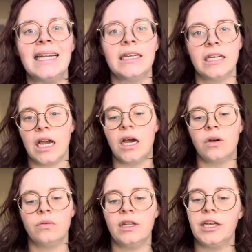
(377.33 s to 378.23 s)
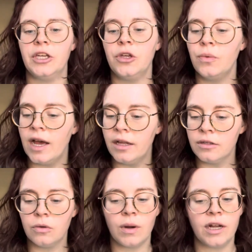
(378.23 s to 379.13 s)
it go. Like you
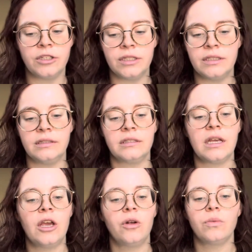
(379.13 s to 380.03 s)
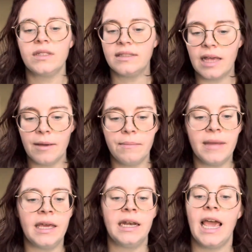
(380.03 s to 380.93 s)
held grudges,
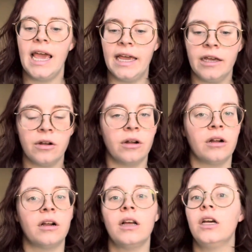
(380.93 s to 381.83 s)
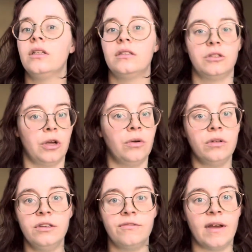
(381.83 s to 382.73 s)
resentment, anger,
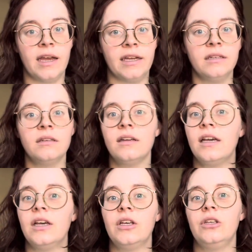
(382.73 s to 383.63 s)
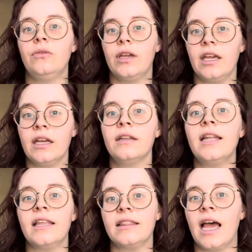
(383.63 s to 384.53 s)
totally fine. You can
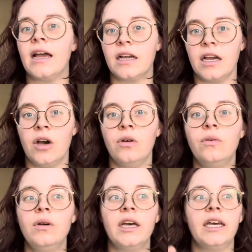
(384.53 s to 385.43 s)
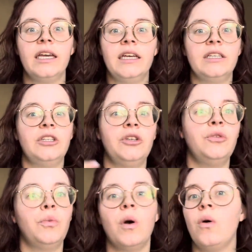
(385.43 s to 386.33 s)
let that go. And you
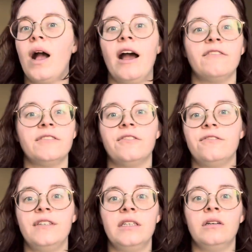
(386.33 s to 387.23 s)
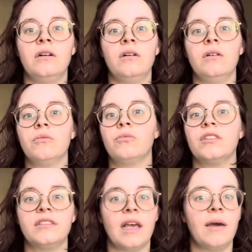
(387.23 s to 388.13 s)
won't have to feel
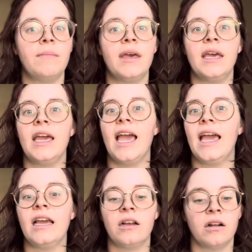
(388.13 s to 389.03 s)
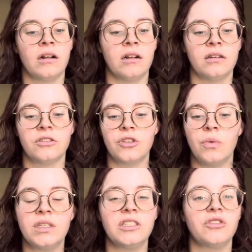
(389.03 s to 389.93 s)
resentment, anger, so
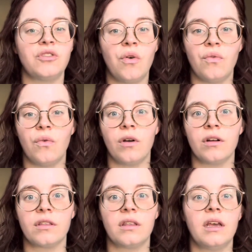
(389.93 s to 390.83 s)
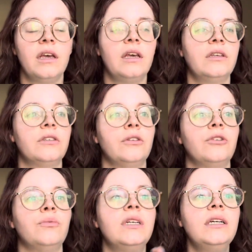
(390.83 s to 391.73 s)
on and so forth. So
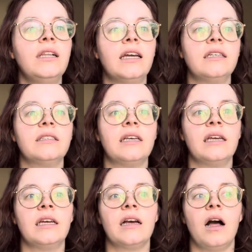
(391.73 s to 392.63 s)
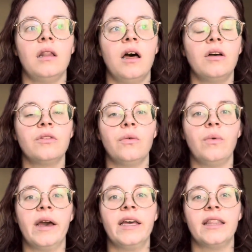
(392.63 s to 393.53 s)
you're realizing along the
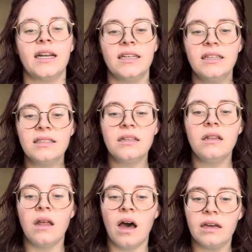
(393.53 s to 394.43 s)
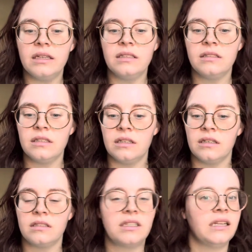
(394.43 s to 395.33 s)
way that it is a lot
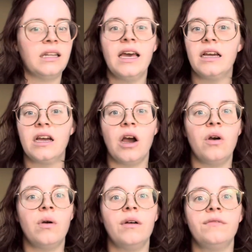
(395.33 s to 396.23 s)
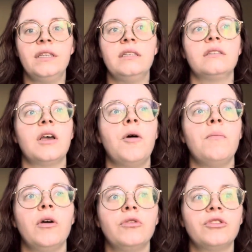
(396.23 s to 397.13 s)
easier to let go of these
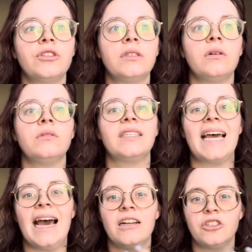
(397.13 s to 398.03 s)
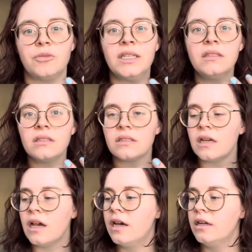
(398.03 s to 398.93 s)
emotional attachments
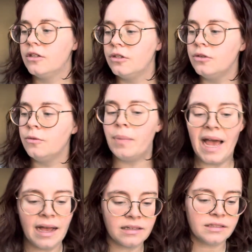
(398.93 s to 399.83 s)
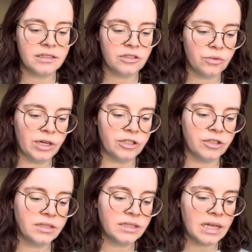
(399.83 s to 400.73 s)
to past
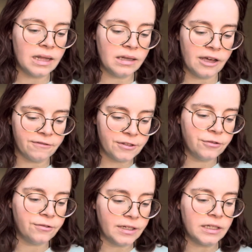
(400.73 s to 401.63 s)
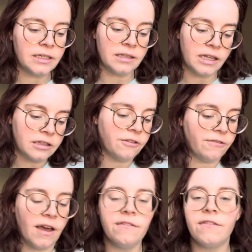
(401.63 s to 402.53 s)
situations that left you feeling like the
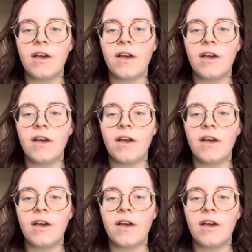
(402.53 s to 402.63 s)
Five of